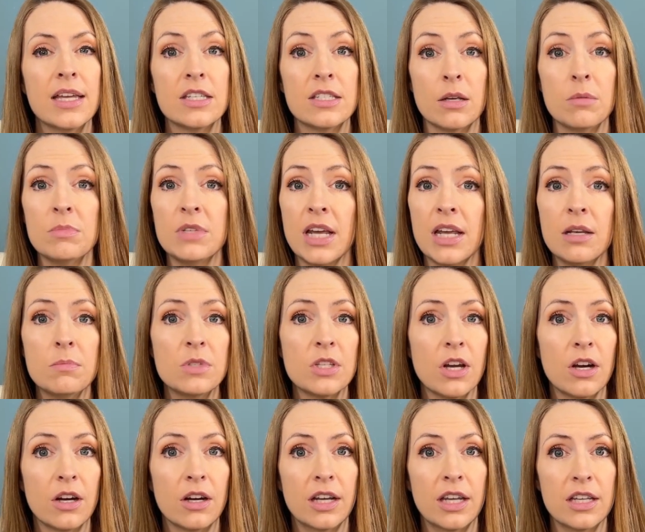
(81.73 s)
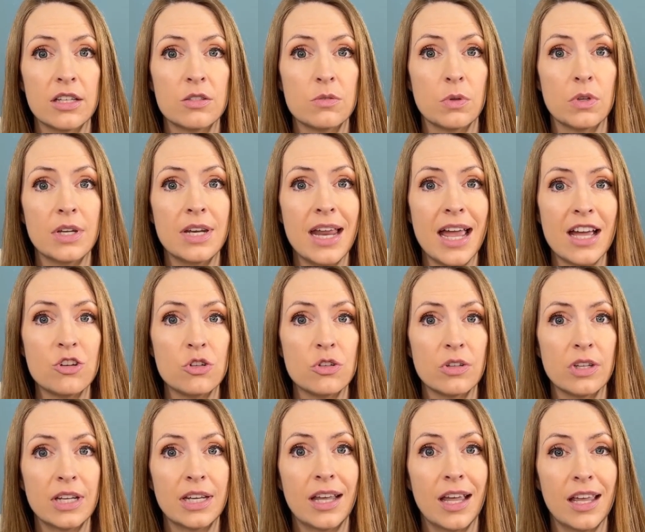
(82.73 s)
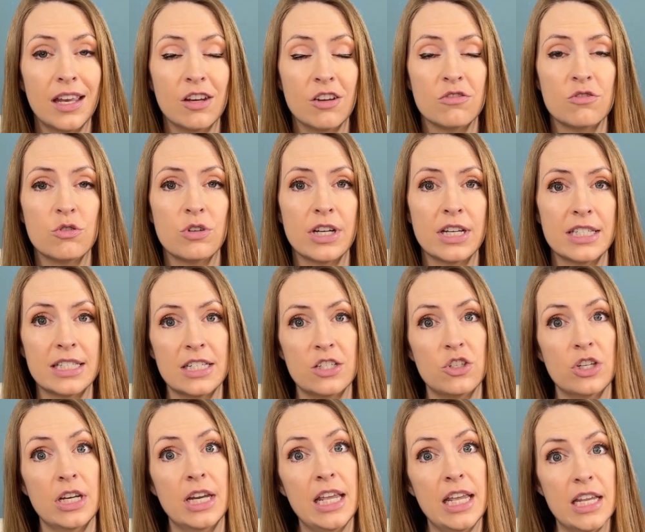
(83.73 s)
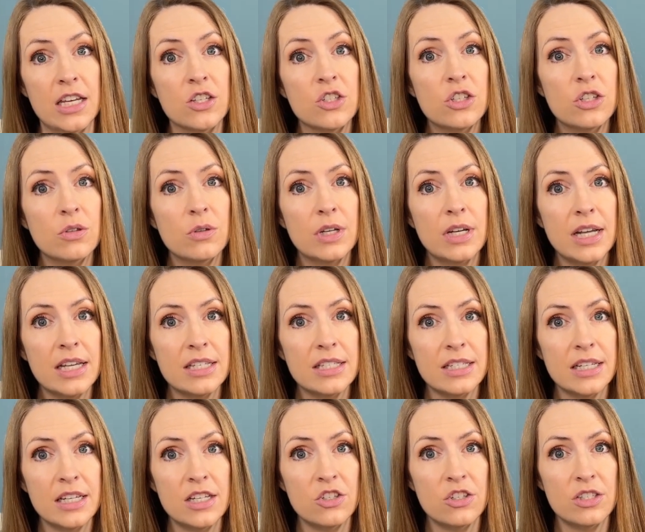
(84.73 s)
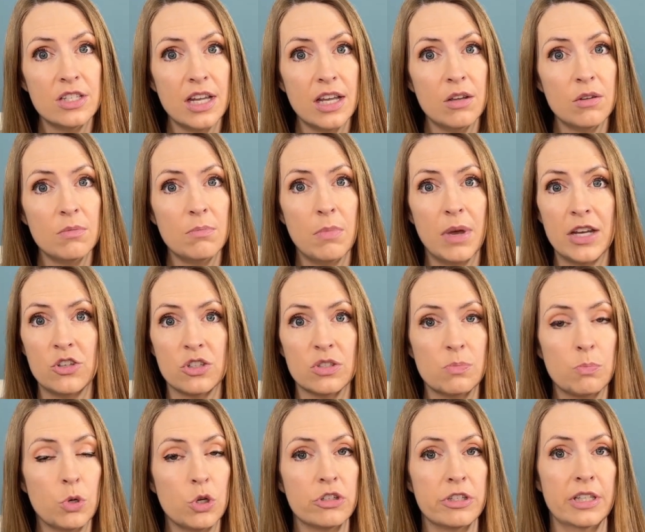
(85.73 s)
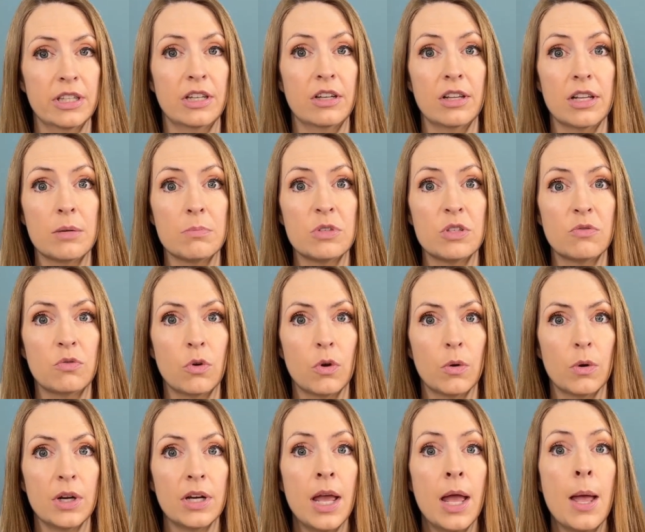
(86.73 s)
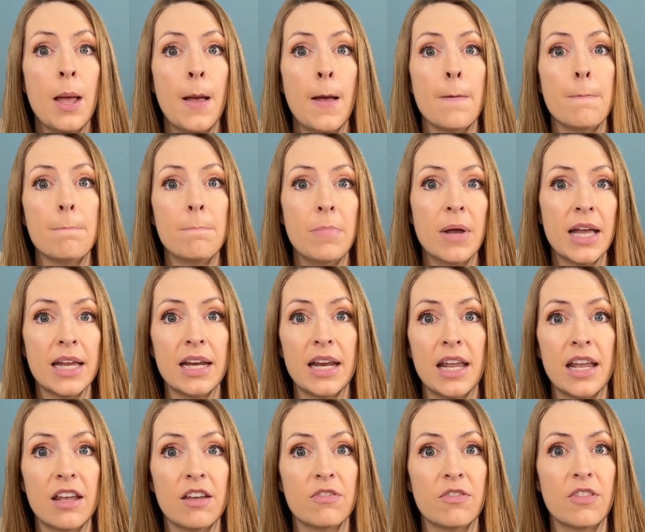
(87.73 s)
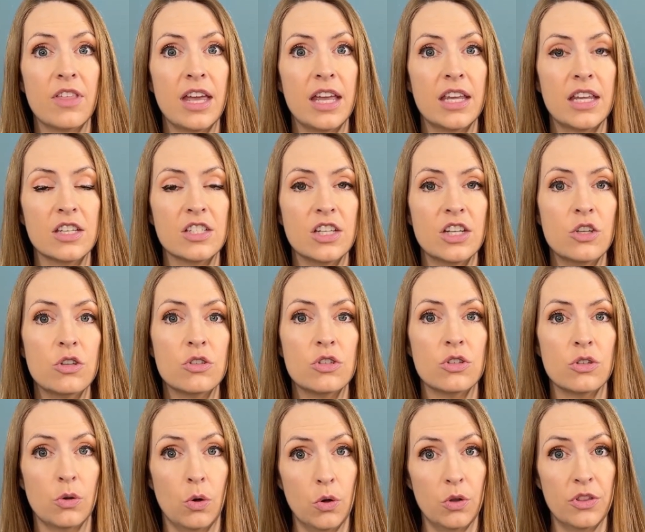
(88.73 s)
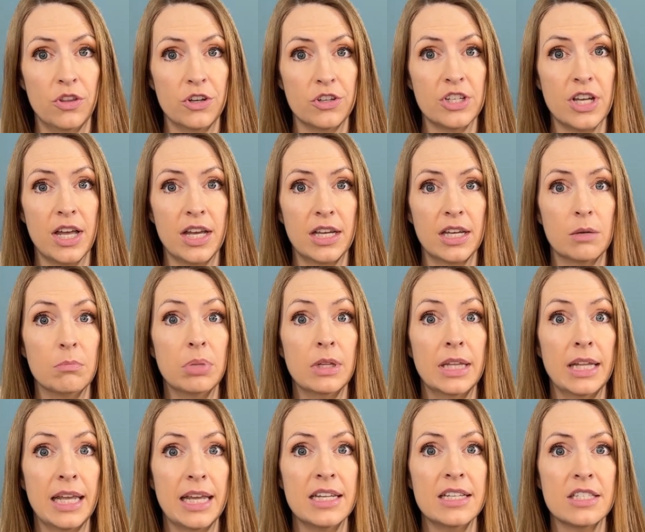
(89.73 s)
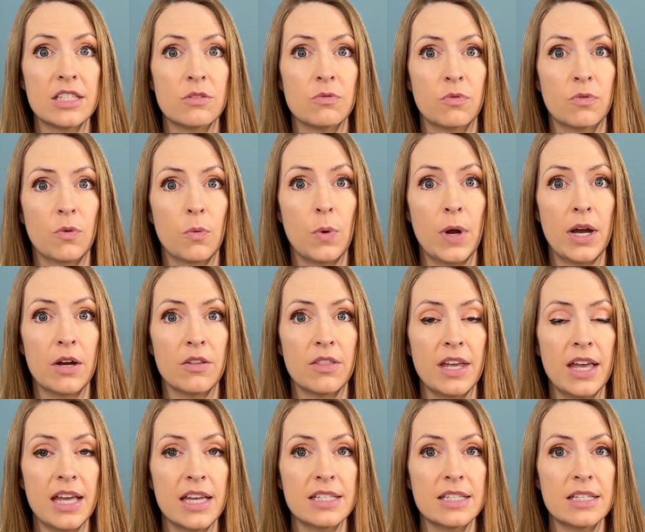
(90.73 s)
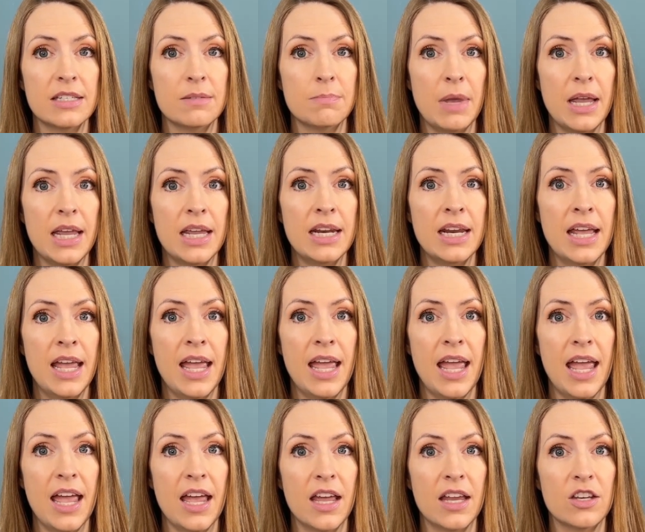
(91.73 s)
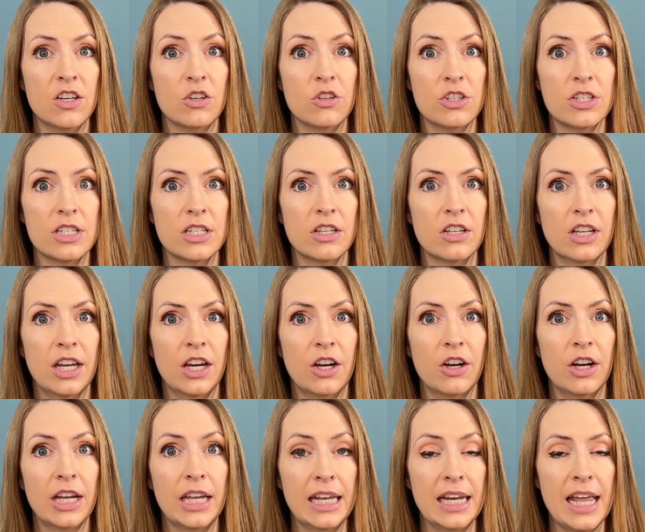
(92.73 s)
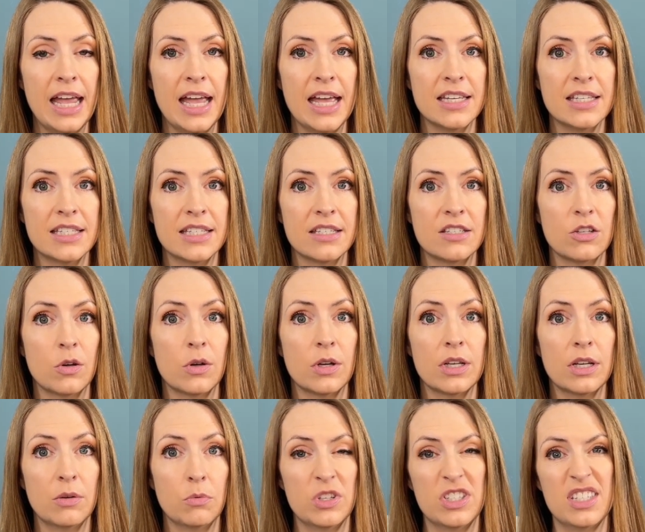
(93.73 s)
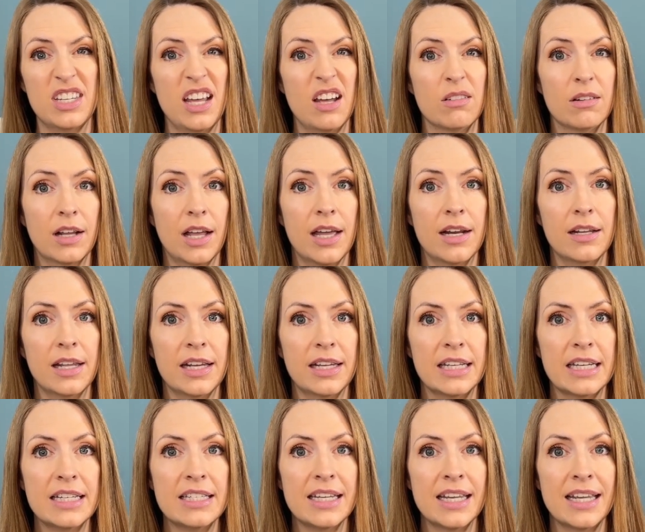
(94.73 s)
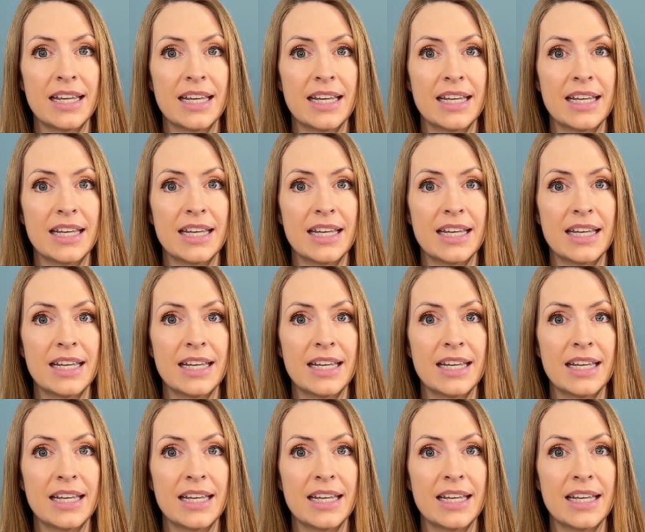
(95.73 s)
Sometimes our kids will naturally kind of transition into an SH sound by just pushing their lips forward. But if they continue to hold their tongue in place where the S is made and you're still hearing an S, so it would sound kind of like this.